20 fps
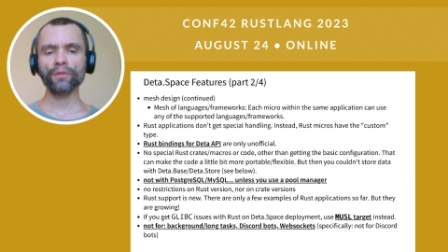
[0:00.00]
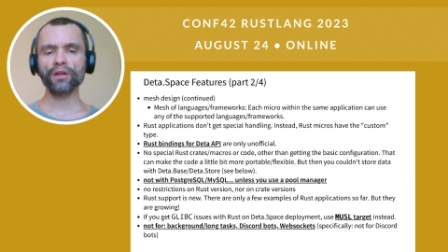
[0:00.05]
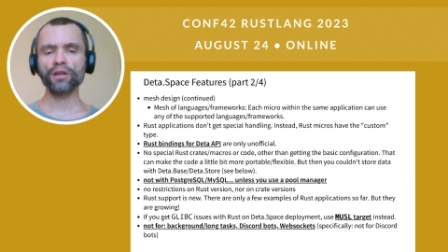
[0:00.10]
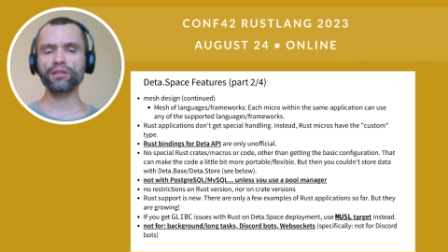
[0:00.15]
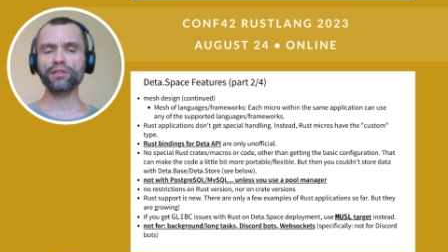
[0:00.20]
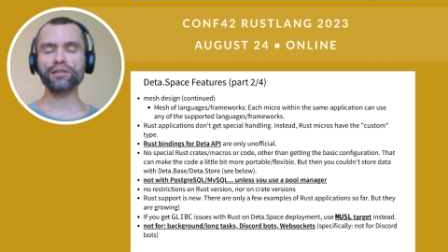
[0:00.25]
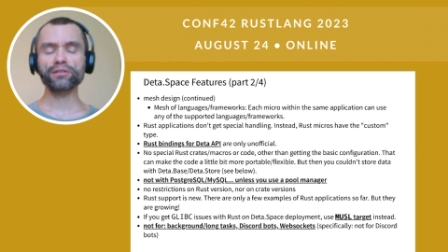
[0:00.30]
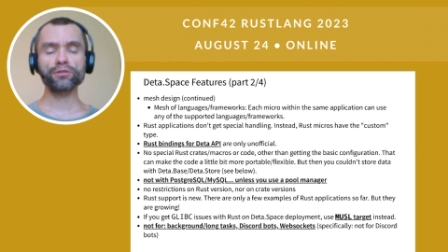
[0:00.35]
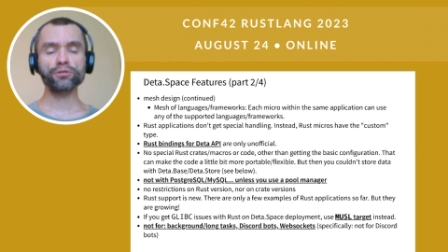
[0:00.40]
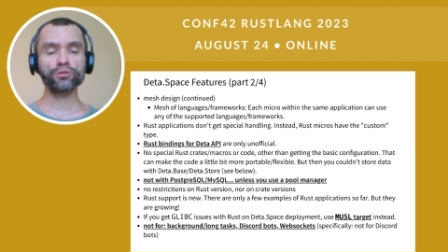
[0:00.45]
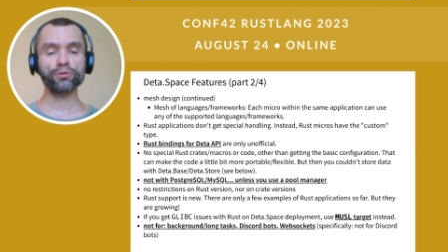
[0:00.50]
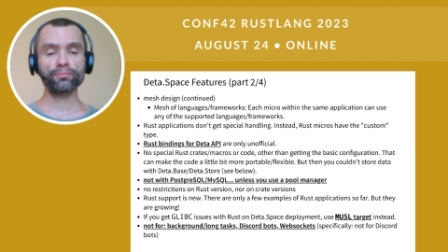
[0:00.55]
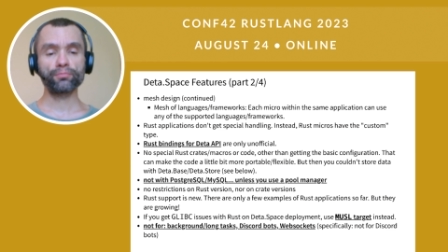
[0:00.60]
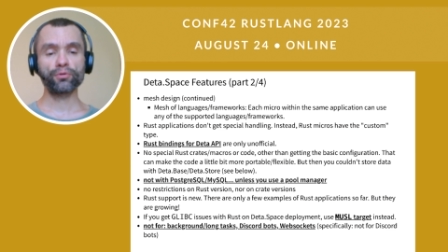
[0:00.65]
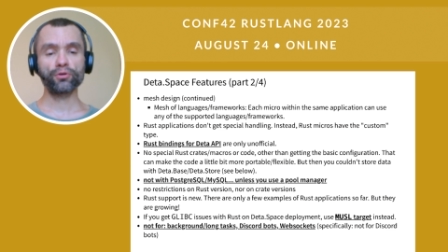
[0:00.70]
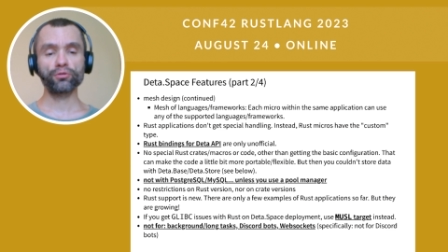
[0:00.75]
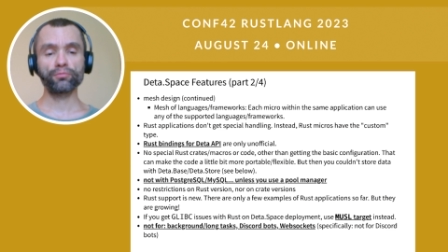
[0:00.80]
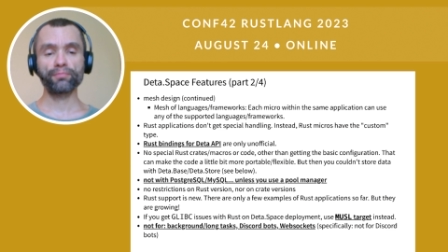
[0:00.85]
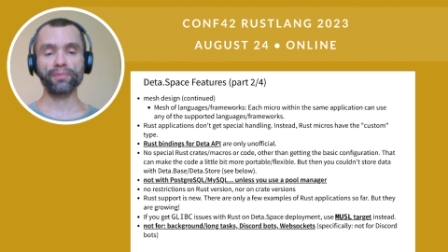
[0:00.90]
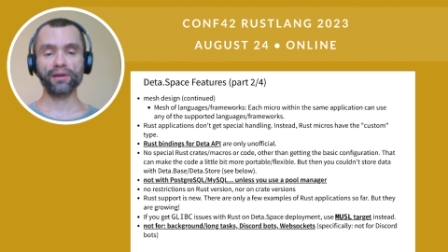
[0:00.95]
it doesn't
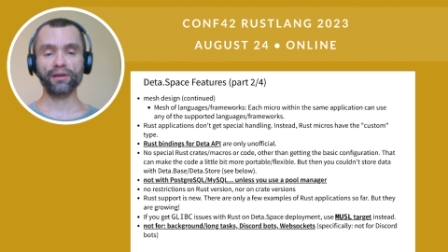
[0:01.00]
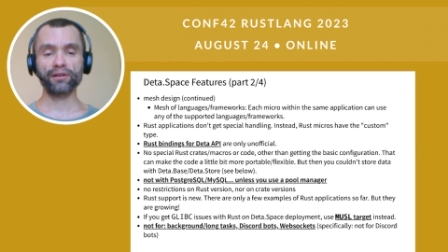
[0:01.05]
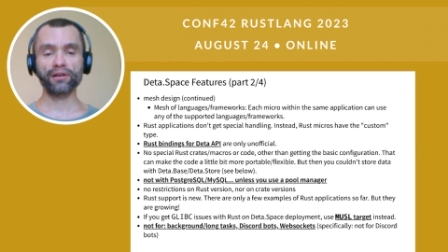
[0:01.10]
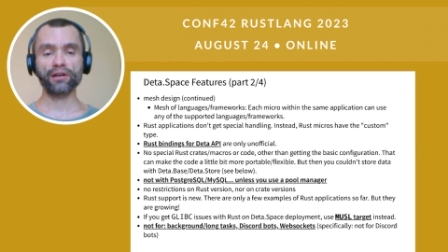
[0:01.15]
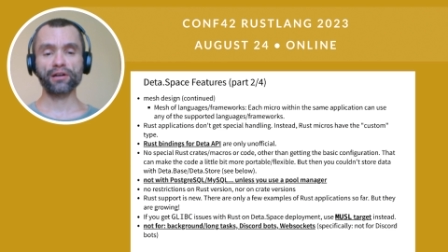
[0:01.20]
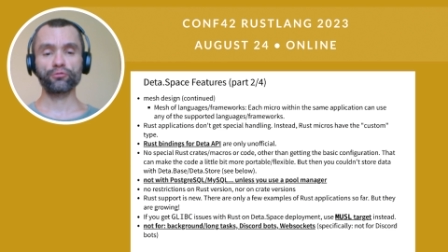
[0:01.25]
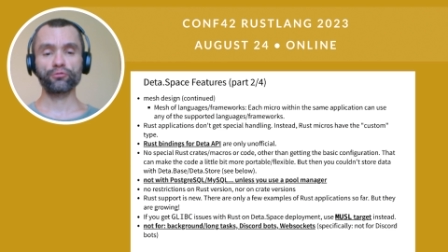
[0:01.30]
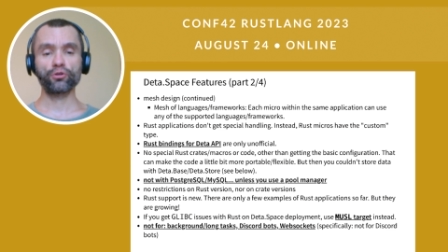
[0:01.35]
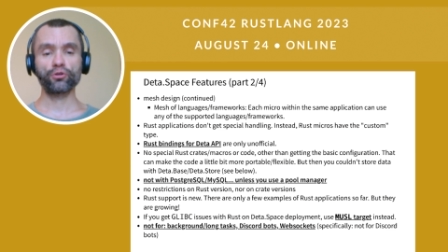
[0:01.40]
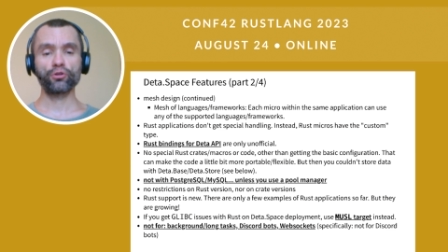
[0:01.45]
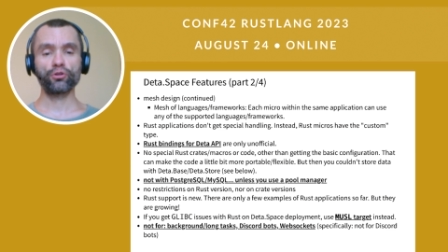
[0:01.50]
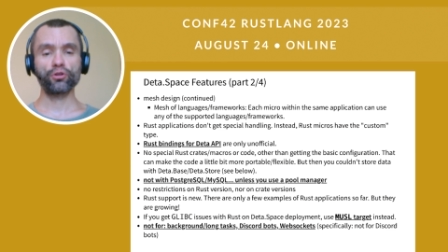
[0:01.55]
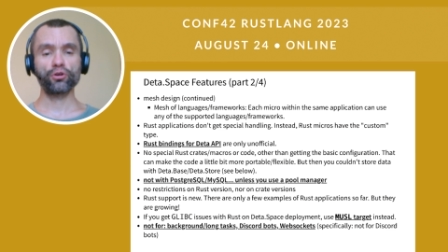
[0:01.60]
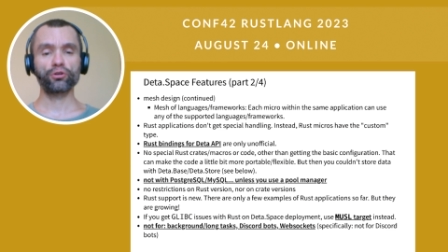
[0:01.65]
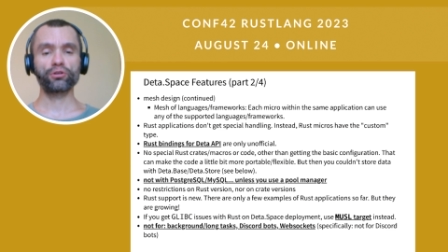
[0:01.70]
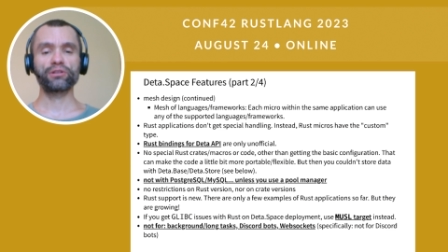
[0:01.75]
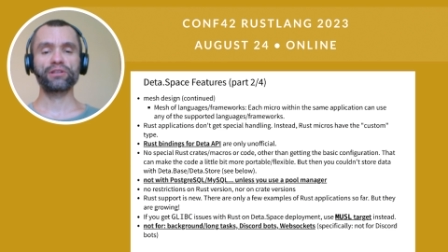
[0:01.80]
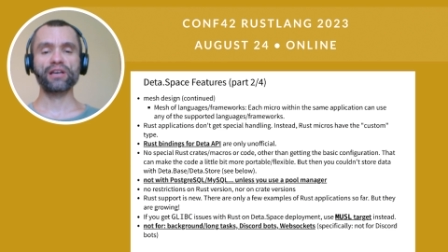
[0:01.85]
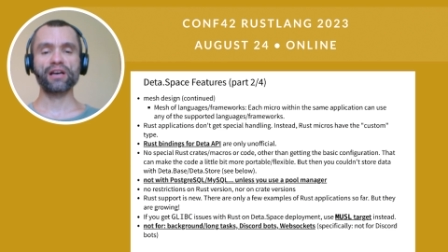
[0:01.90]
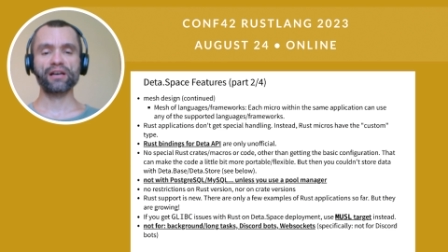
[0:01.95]
support background or long
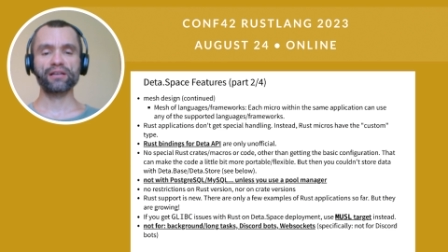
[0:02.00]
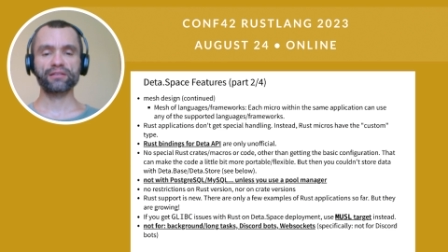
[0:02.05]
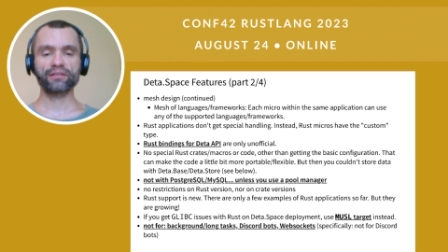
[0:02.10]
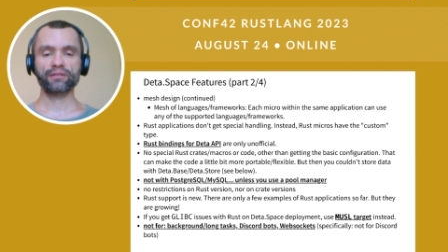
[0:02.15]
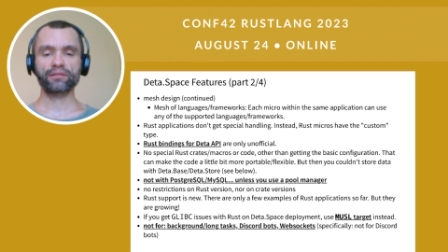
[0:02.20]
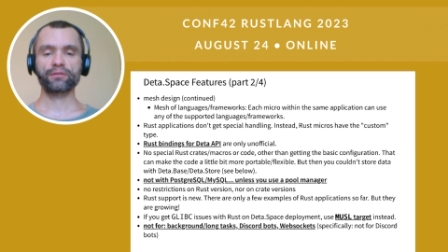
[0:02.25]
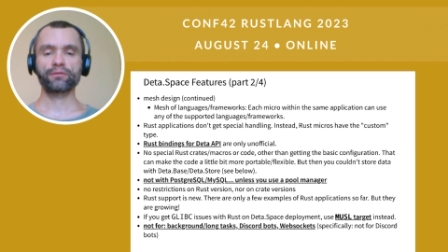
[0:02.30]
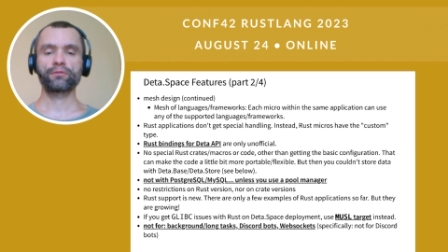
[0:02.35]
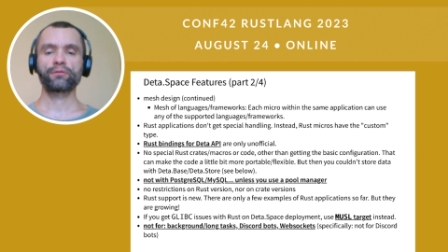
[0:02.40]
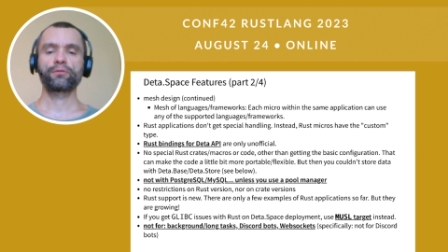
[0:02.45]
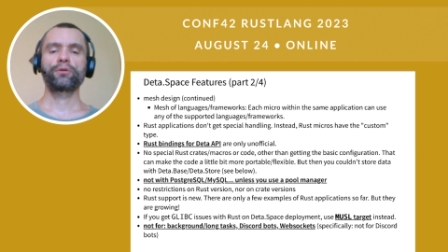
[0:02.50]
tasks,